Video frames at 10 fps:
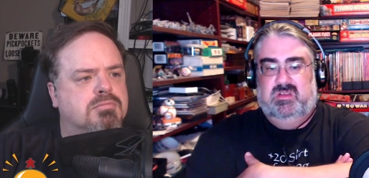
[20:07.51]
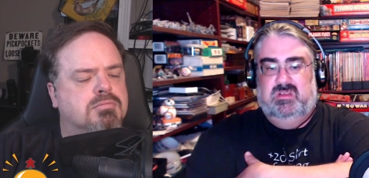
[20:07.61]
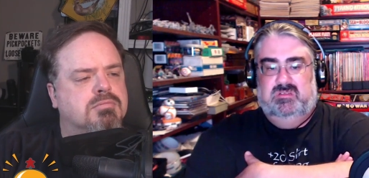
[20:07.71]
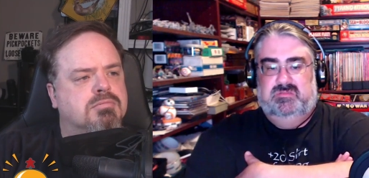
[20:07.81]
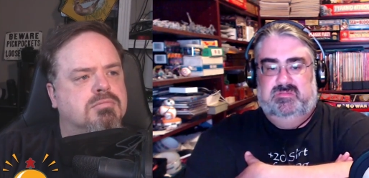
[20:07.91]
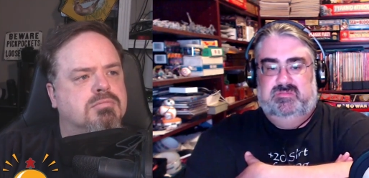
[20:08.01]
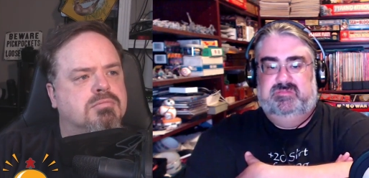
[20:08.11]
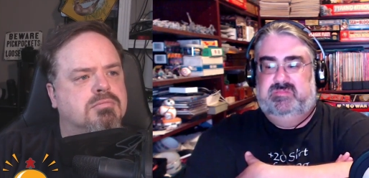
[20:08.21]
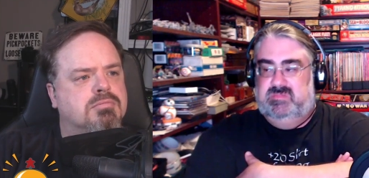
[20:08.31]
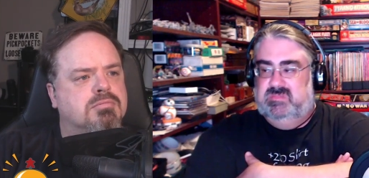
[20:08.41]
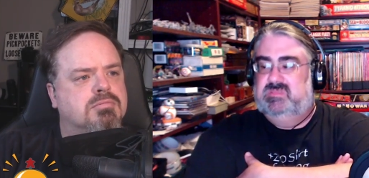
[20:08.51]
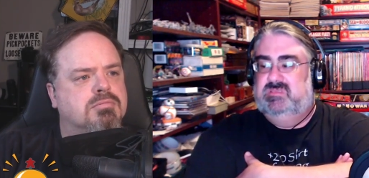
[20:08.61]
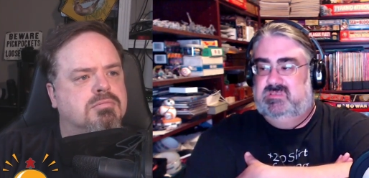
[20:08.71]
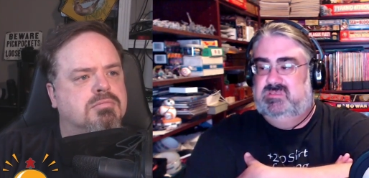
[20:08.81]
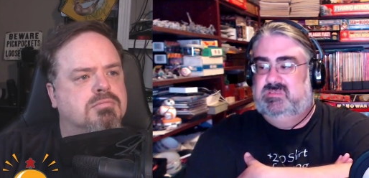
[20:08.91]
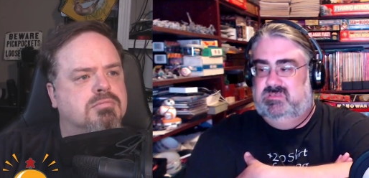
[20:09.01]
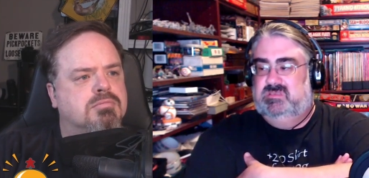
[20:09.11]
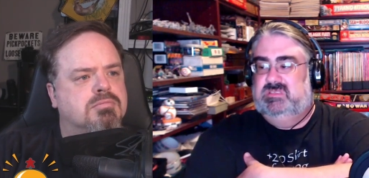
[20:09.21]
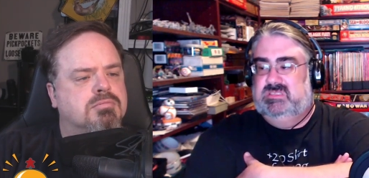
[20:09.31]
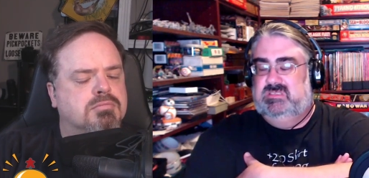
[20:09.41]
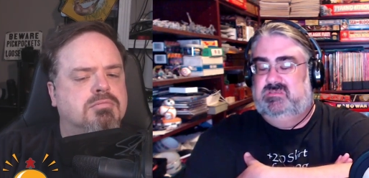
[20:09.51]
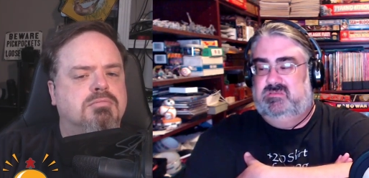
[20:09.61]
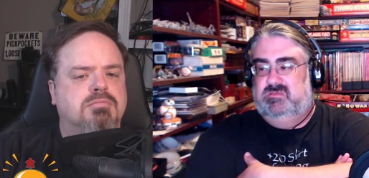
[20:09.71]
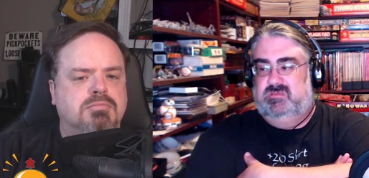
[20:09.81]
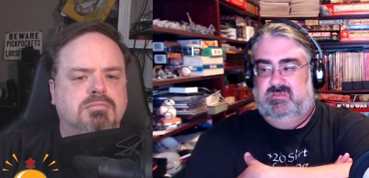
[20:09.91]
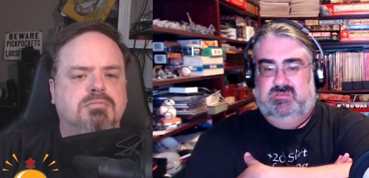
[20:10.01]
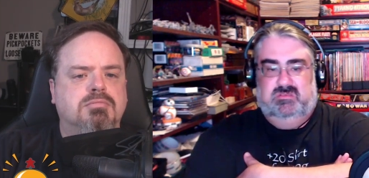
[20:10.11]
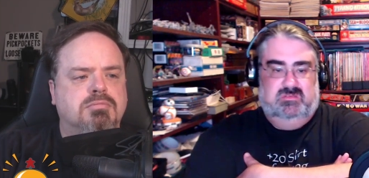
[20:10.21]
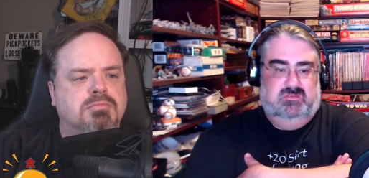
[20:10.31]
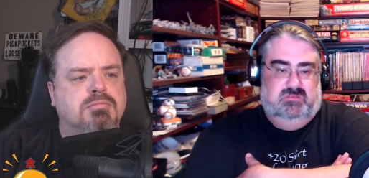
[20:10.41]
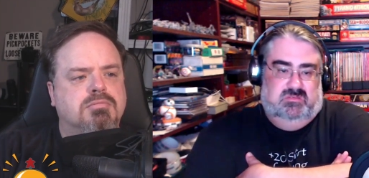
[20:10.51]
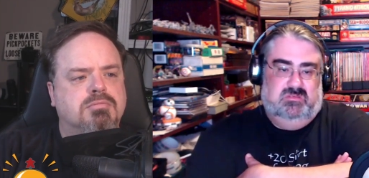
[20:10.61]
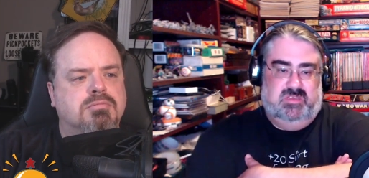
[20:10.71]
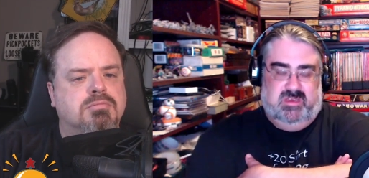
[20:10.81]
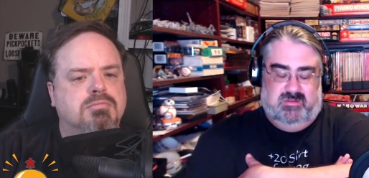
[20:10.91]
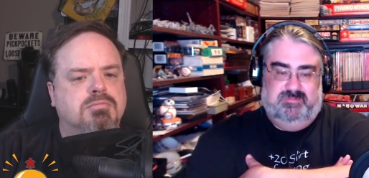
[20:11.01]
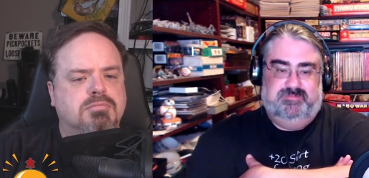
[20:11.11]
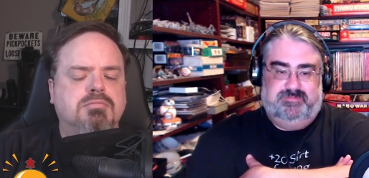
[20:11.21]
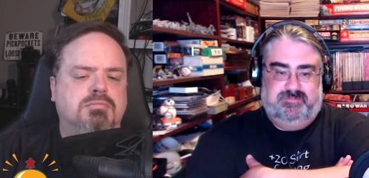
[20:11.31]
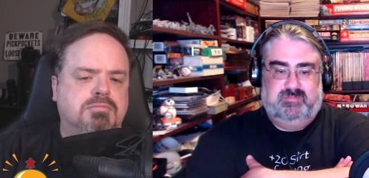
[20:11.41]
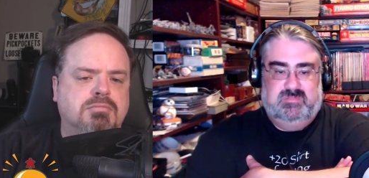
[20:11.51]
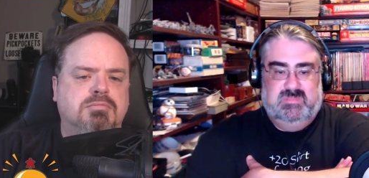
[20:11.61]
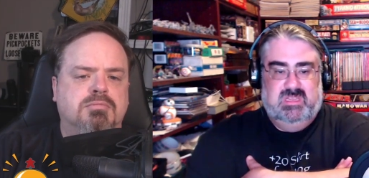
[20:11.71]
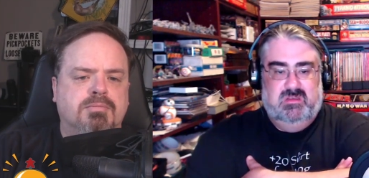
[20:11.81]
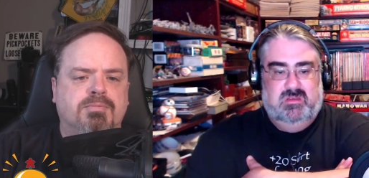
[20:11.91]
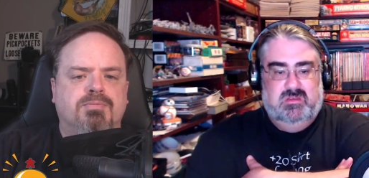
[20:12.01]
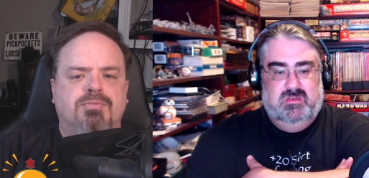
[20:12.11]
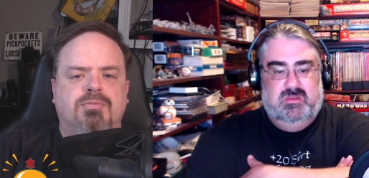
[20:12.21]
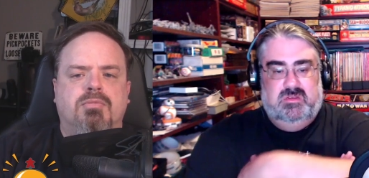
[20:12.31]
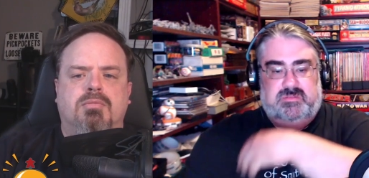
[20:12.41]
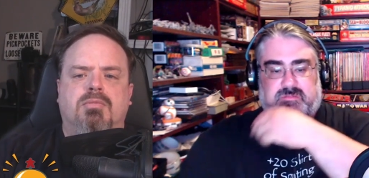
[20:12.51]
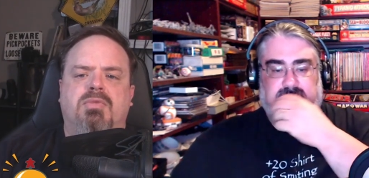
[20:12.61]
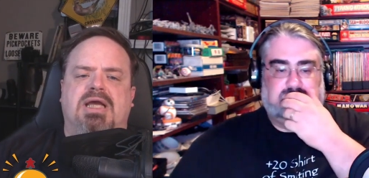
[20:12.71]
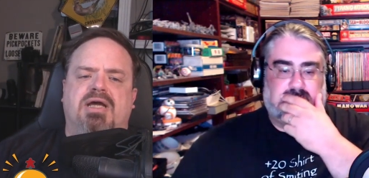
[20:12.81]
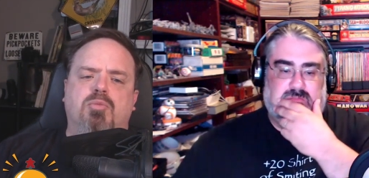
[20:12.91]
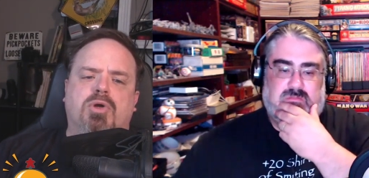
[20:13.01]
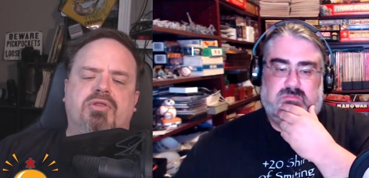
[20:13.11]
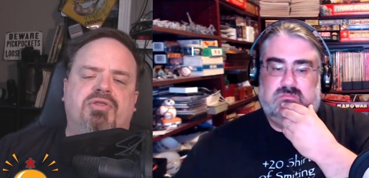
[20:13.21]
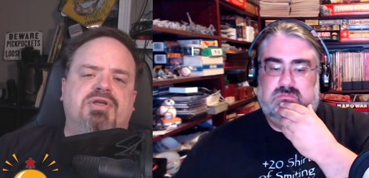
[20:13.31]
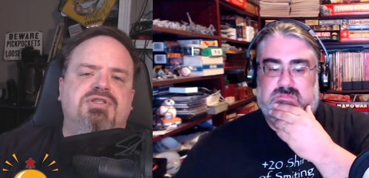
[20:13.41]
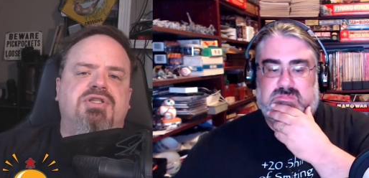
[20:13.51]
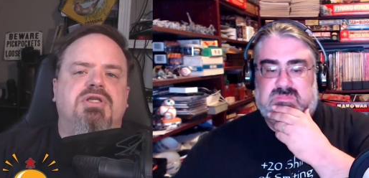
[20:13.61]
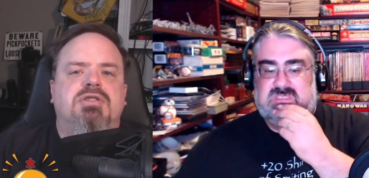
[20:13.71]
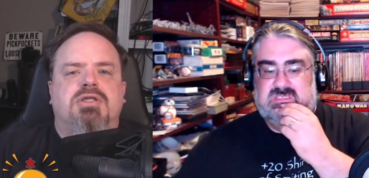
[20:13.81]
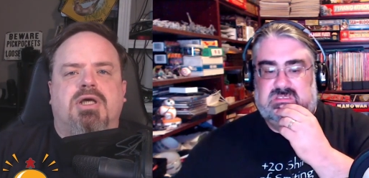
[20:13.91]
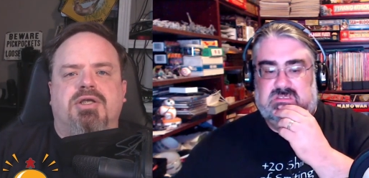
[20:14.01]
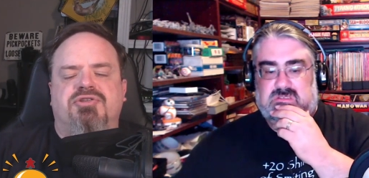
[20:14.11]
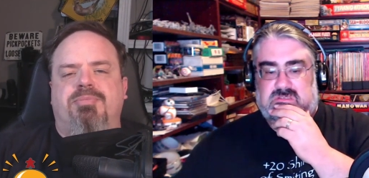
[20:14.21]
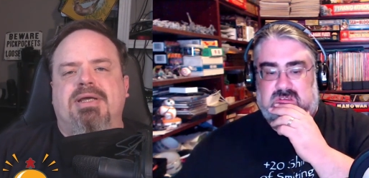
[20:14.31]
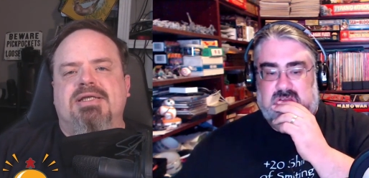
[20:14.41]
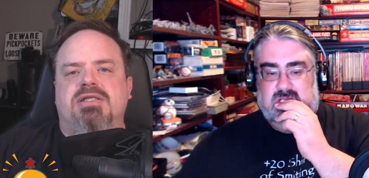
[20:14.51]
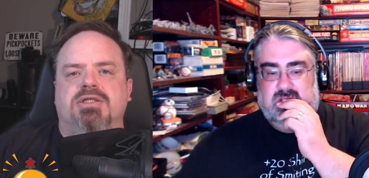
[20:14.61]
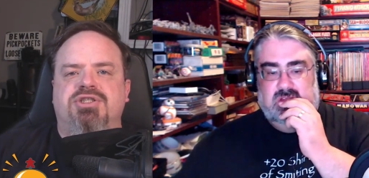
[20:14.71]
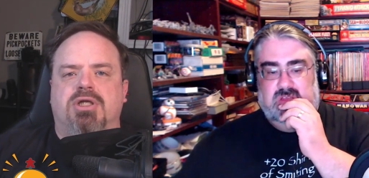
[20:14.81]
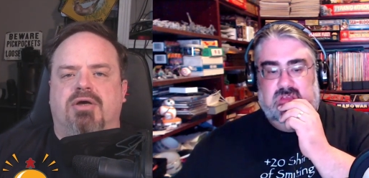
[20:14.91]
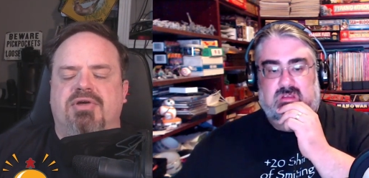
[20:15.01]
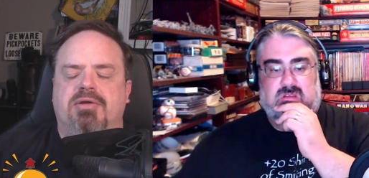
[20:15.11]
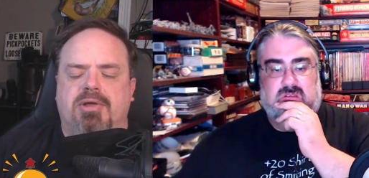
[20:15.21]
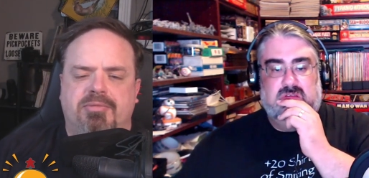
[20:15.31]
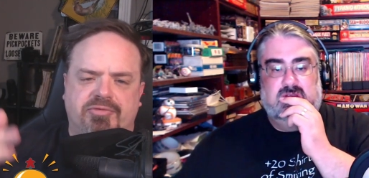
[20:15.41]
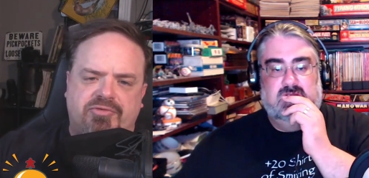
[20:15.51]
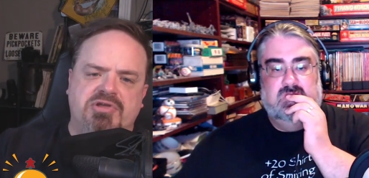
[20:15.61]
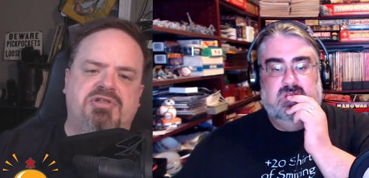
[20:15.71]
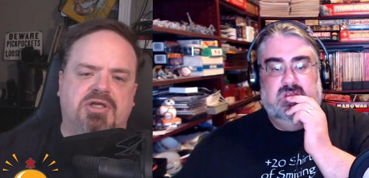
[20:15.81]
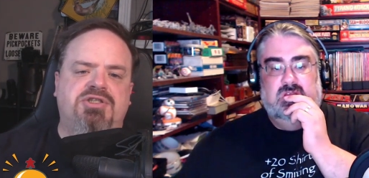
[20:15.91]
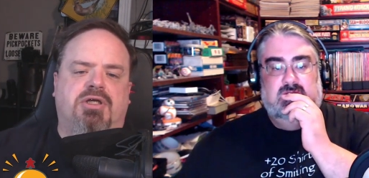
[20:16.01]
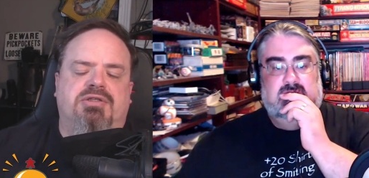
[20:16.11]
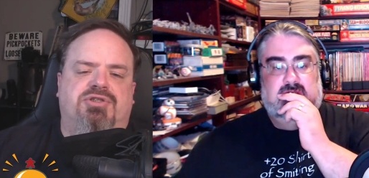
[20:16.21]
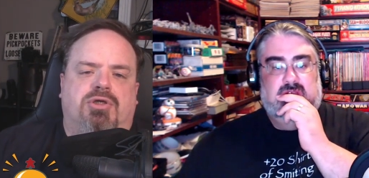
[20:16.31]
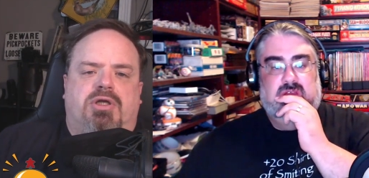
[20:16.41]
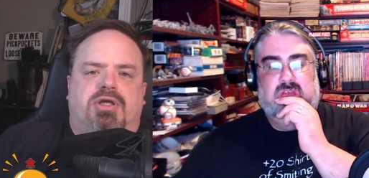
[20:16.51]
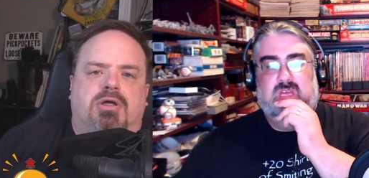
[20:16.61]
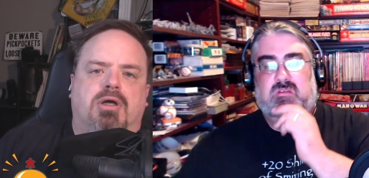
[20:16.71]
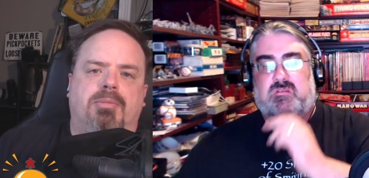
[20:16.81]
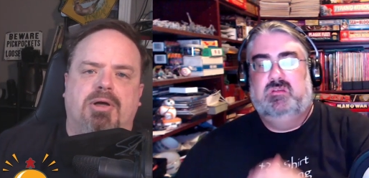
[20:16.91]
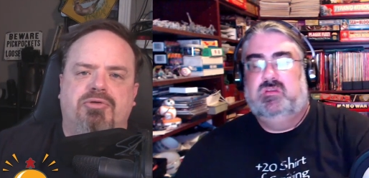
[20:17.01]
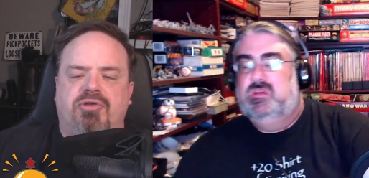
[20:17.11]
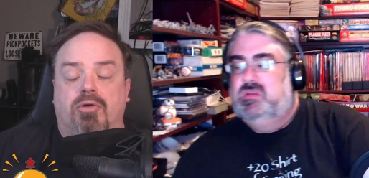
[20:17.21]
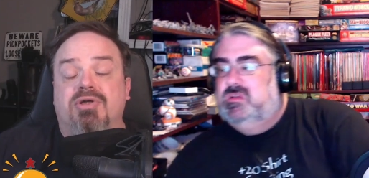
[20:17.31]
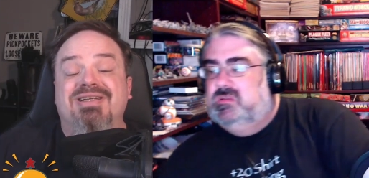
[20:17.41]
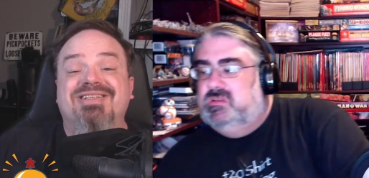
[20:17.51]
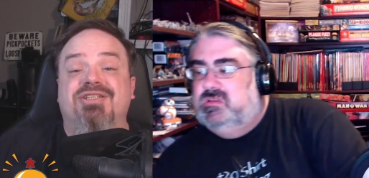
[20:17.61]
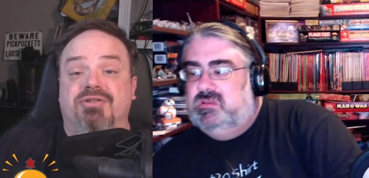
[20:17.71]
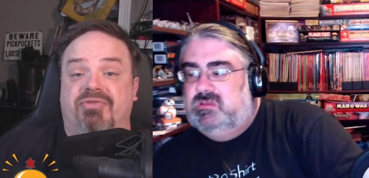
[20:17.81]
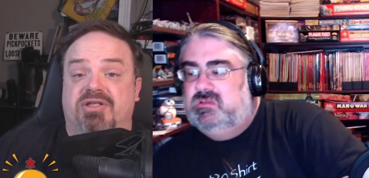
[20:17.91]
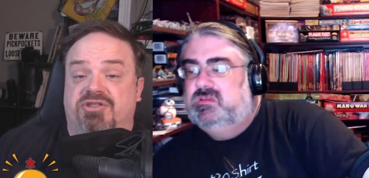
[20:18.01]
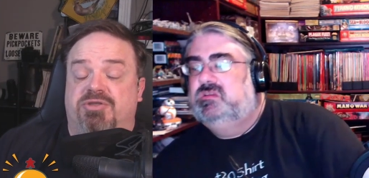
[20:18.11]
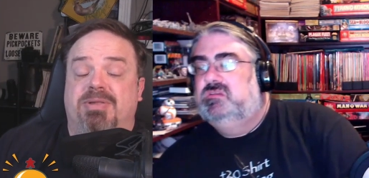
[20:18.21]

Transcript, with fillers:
Speaker 1: well, you might get that, that added interest, but you're taking a chance. It doesn't yeah. always pay off.
Speaker 2: Yeah, and one of the things you need to to pay attention of, and and he touched on this earlier about you know condition of things